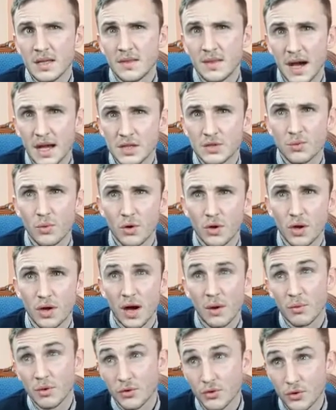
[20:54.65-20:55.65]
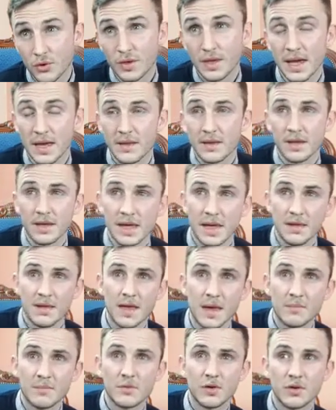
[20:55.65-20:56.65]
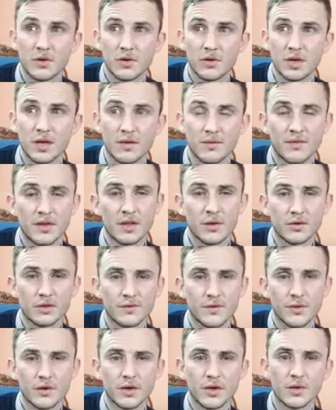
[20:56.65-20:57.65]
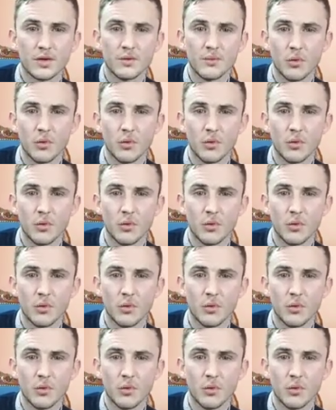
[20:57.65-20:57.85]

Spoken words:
that's what I would do. Get them to create videos for you.